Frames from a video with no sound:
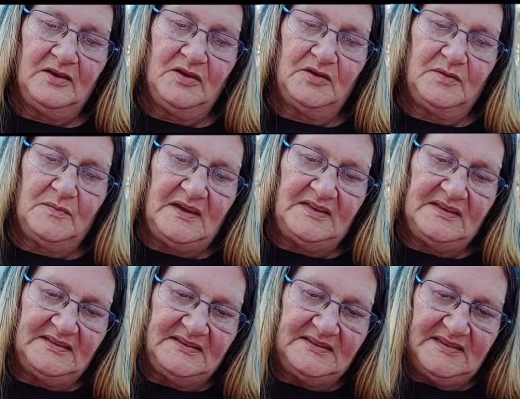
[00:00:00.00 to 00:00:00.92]
You can make
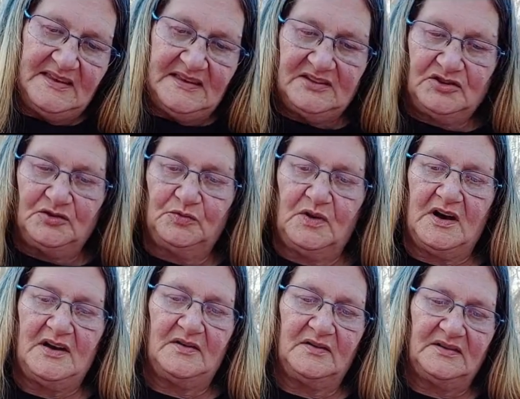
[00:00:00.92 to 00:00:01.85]
this as thick as you
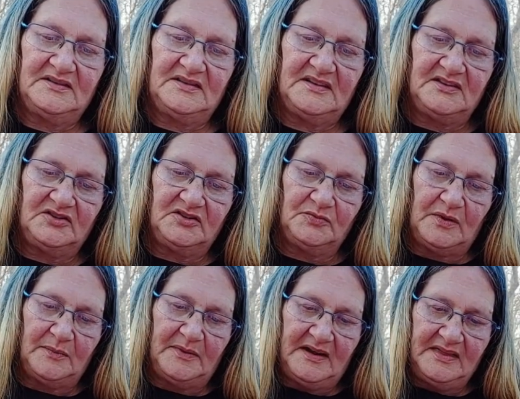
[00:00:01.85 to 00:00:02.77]
want or as thin as you
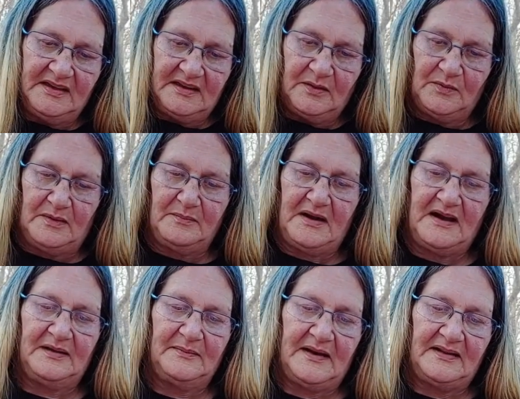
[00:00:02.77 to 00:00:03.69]
want, but I think I want
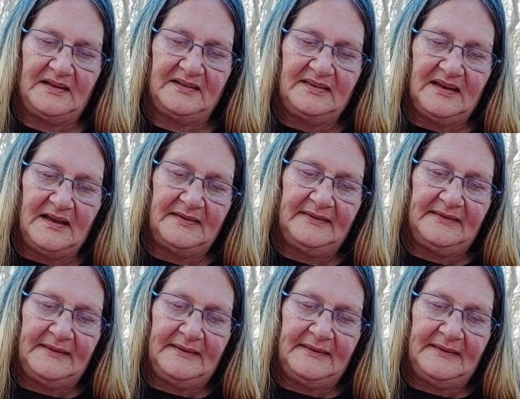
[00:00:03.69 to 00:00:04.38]
mine about like this.